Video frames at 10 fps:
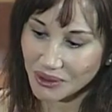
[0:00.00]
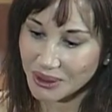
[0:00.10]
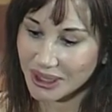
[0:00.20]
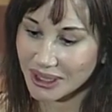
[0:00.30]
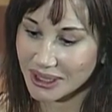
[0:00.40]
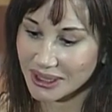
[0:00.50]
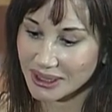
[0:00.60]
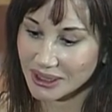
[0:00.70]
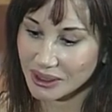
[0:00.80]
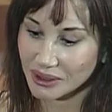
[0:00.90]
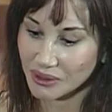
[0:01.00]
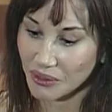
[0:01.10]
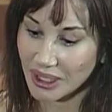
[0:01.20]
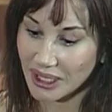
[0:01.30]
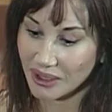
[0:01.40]
with,
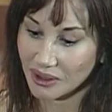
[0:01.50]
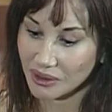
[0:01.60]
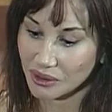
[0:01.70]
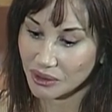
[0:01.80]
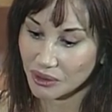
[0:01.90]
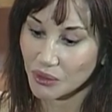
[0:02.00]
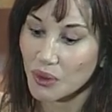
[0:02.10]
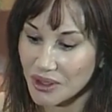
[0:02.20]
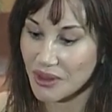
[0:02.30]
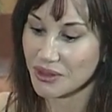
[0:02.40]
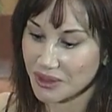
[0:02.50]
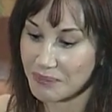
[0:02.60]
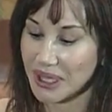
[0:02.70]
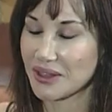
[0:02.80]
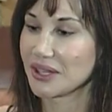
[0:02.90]
well, one of the
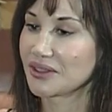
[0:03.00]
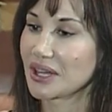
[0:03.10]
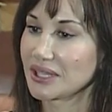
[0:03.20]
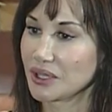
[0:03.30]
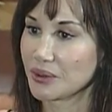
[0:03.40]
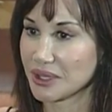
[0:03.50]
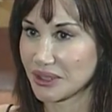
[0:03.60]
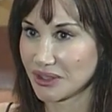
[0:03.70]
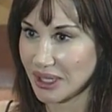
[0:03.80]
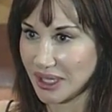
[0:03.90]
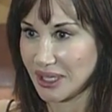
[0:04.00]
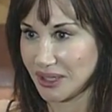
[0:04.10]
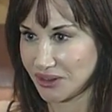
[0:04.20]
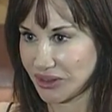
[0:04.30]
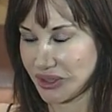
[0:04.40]
big things I deal with
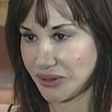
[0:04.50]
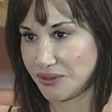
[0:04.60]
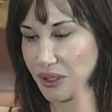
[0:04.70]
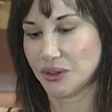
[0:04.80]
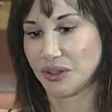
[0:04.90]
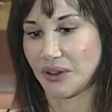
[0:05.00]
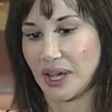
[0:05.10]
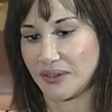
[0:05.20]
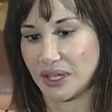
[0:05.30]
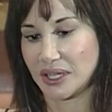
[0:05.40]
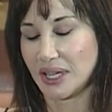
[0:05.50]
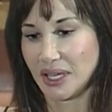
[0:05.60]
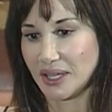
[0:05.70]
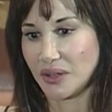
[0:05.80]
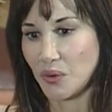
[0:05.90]
is the views of heaven
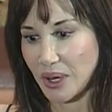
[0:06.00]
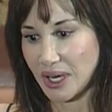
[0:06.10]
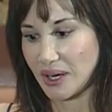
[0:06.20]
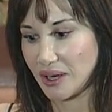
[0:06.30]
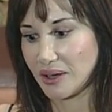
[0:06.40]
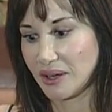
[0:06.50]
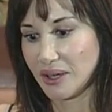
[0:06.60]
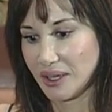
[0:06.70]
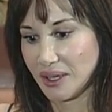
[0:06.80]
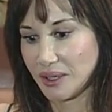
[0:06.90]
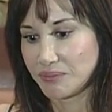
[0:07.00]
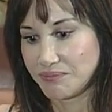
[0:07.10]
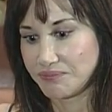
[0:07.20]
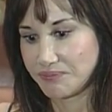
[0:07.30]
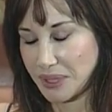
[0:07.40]
where
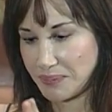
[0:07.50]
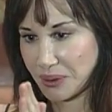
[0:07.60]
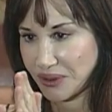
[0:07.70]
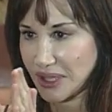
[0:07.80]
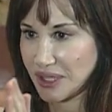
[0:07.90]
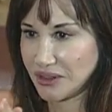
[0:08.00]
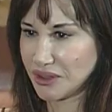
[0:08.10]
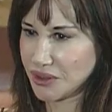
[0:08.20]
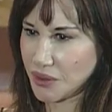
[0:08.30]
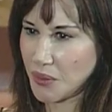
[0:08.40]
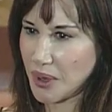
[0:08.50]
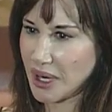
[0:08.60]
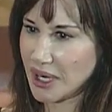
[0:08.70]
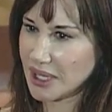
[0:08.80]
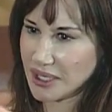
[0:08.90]
people say this is the
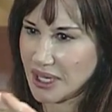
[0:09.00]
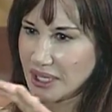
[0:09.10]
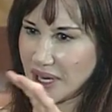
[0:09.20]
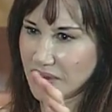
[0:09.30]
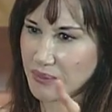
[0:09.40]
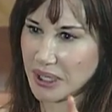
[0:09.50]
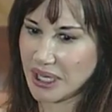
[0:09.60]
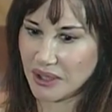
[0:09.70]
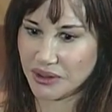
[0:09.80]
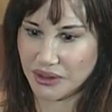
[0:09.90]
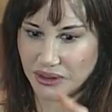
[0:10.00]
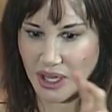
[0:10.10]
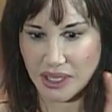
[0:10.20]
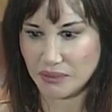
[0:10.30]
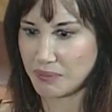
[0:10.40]
way, and everybody else is
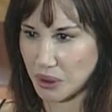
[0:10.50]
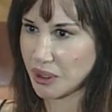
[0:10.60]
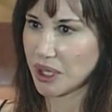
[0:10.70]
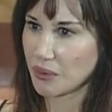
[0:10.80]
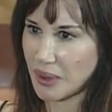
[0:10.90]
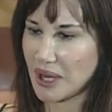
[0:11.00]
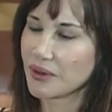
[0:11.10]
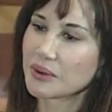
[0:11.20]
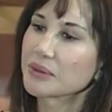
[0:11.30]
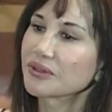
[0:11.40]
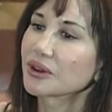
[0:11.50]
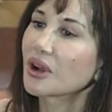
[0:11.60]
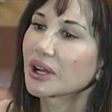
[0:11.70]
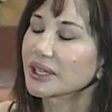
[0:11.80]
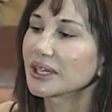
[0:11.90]
kind of burning around them if you're
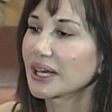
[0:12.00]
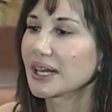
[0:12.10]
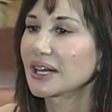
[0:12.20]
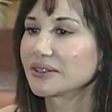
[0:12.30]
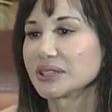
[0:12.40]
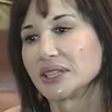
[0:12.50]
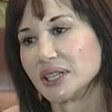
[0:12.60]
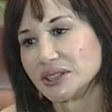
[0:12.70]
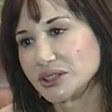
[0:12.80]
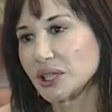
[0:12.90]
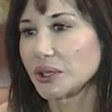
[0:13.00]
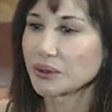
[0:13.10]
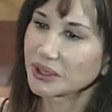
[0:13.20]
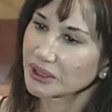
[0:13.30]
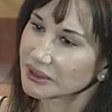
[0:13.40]
not in that heaven. So
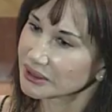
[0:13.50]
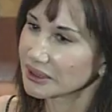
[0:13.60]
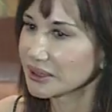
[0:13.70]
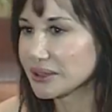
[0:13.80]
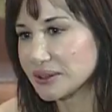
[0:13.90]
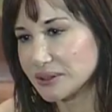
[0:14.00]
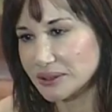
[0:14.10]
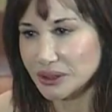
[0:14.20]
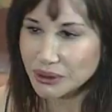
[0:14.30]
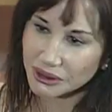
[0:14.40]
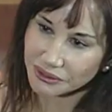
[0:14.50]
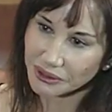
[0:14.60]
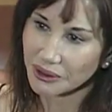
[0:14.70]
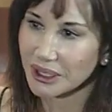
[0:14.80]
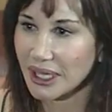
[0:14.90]
the
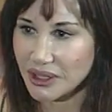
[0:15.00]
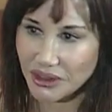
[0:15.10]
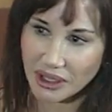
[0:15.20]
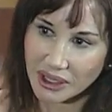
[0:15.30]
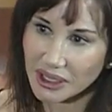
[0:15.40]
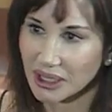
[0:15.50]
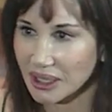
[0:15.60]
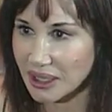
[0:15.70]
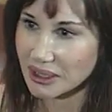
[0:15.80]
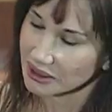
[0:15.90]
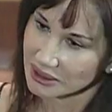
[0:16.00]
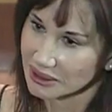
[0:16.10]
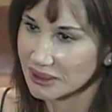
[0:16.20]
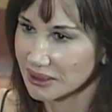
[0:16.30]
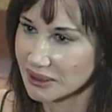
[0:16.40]
Lucifer and Angelica
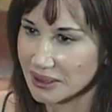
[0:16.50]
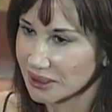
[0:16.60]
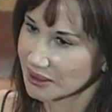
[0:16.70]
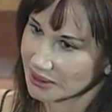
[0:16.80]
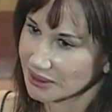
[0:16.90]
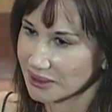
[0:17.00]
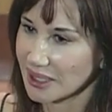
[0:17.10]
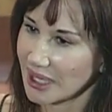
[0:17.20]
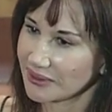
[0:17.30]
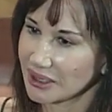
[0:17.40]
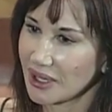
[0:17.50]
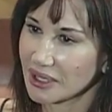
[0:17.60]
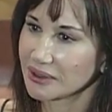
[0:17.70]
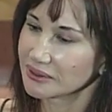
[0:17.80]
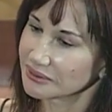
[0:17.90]
have a lot
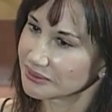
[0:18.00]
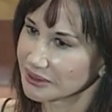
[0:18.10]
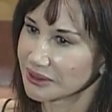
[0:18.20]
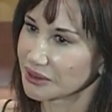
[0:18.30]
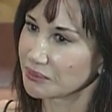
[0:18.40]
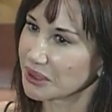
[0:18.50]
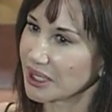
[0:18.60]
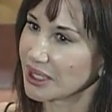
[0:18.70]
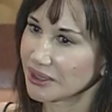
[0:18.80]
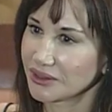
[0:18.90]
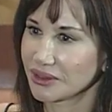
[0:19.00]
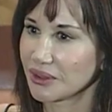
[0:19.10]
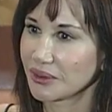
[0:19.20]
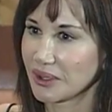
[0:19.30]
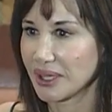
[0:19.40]
of different plays.
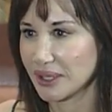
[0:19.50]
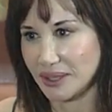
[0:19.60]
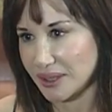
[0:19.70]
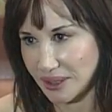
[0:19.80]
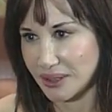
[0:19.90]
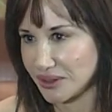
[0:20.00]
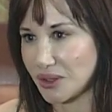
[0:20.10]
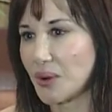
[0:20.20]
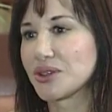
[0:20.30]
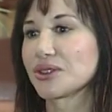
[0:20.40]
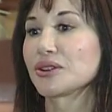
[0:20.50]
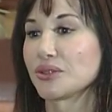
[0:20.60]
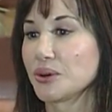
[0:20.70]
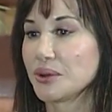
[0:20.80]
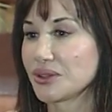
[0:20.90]
So it's a question of
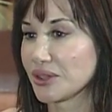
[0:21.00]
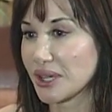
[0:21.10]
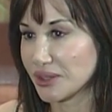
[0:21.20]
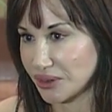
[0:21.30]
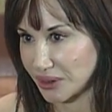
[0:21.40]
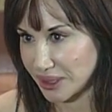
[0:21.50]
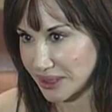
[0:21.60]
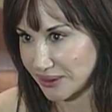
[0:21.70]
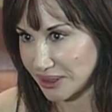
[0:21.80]
who is an angel and a devil.